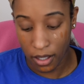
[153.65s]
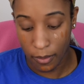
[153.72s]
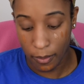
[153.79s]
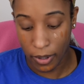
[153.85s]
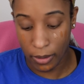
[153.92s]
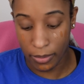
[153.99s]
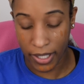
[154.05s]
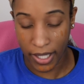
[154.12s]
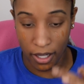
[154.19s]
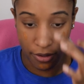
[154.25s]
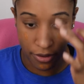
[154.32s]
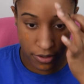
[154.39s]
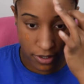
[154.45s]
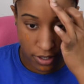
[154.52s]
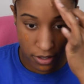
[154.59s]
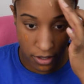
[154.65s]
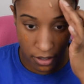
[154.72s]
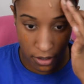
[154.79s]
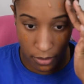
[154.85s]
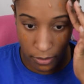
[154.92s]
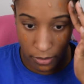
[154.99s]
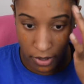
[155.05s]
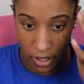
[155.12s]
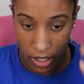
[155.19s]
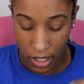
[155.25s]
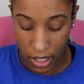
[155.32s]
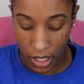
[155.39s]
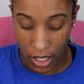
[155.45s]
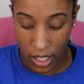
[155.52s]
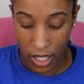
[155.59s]
public health system
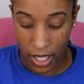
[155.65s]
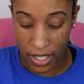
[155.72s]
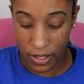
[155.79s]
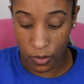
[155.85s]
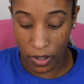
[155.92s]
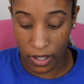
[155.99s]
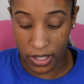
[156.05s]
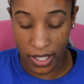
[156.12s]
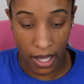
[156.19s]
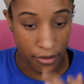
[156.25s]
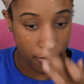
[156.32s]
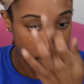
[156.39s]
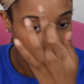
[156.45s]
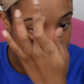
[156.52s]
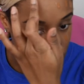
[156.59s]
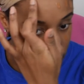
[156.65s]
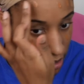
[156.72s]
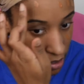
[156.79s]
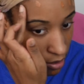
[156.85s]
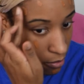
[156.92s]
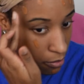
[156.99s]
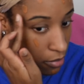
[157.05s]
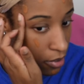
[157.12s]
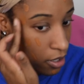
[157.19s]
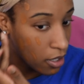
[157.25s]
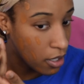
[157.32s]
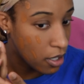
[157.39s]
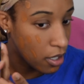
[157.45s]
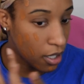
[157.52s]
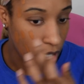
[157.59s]
as well as healthcare system.
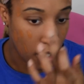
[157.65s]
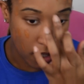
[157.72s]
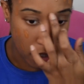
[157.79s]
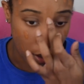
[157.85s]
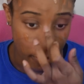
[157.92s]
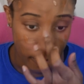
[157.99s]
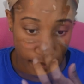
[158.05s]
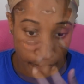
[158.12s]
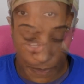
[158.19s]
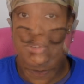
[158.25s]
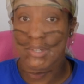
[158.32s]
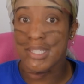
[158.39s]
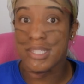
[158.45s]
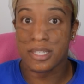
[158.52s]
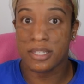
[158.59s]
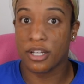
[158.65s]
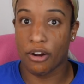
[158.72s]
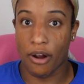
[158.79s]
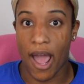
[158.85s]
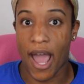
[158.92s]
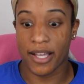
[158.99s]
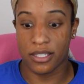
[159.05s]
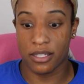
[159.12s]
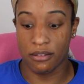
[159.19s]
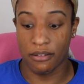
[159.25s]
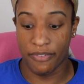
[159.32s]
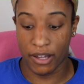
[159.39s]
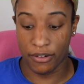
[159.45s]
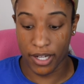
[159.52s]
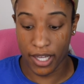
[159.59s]
You can see the cracks in the
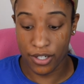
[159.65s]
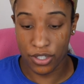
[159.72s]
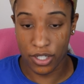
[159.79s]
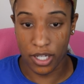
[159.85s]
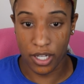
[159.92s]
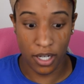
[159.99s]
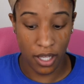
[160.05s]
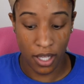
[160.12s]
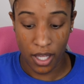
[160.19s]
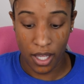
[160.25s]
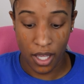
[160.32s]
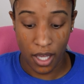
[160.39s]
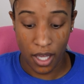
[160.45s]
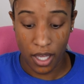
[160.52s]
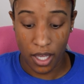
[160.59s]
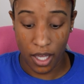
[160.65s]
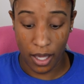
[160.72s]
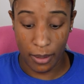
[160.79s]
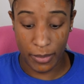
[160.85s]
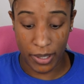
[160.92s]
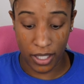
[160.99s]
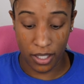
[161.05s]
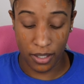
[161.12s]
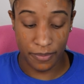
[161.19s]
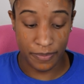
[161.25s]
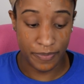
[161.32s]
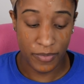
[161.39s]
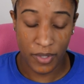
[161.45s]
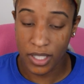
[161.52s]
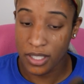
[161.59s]
foundation.
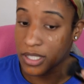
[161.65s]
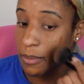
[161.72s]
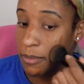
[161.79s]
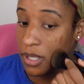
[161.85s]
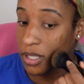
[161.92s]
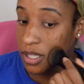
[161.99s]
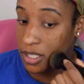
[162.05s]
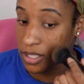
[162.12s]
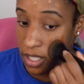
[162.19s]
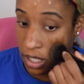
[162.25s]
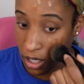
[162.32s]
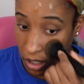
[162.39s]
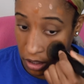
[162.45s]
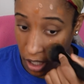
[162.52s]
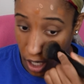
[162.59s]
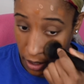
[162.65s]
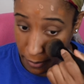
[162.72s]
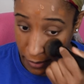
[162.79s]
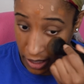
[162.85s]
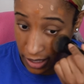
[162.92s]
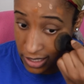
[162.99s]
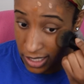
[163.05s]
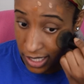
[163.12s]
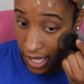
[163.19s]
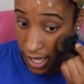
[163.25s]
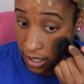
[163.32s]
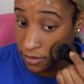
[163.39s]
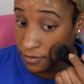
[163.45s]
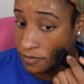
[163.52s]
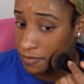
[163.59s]
Some of the things that are alarming is that